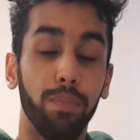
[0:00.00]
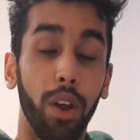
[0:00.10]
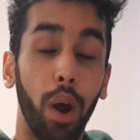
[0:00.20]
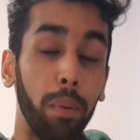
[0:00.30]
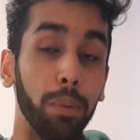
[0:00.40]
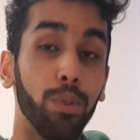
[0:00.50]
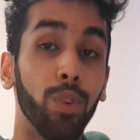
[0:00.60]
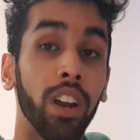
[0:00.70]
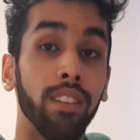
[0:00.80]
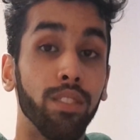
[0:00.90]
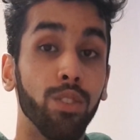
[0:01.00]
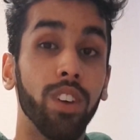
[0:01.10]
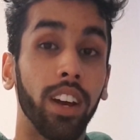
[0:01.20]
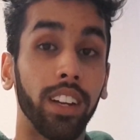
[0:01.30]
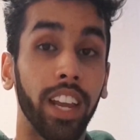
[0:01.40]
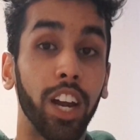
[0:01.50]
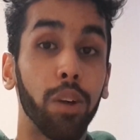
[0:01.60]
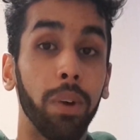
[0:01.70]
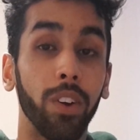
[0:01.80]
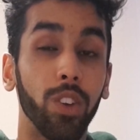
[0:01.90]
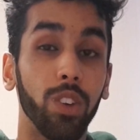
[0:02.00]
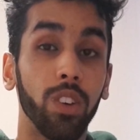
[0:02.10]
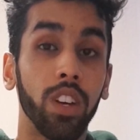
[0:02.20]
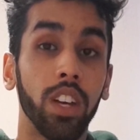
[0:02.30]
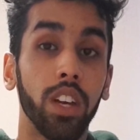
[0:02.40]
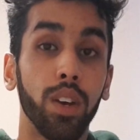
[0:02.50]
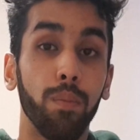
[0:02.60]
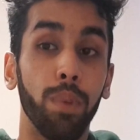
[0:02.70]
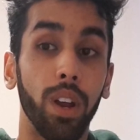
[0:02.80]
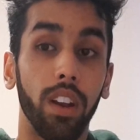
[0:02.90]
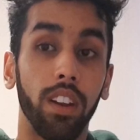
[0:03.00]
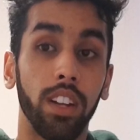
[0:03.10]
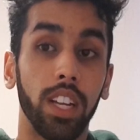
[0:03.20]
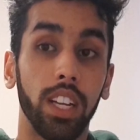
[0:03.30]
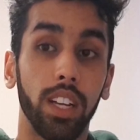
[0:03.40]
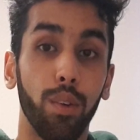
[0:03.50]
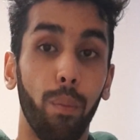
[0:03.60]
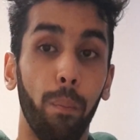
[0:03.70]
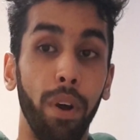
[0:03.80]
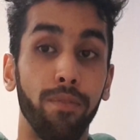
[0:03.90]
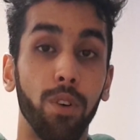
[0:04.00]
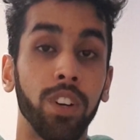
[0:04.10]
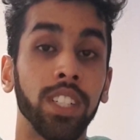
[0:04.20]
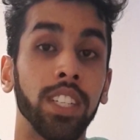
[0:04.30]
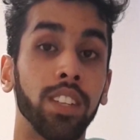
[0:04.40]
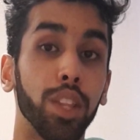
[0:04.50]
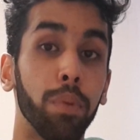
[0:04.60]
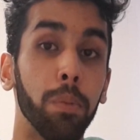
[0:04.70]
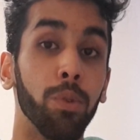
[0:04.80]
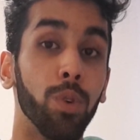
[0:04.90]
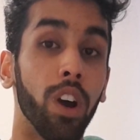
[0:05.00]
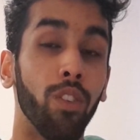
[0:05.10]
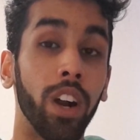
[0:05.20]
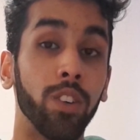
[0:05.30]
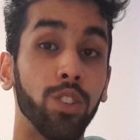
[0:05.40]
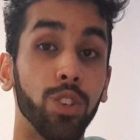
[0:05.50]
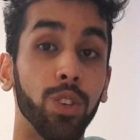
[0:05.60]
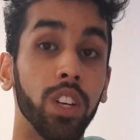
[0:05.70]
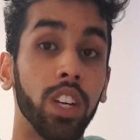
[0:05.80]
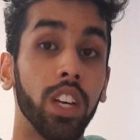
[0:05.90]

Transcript: there are people who love you and care about you, but my focus is on the people around you.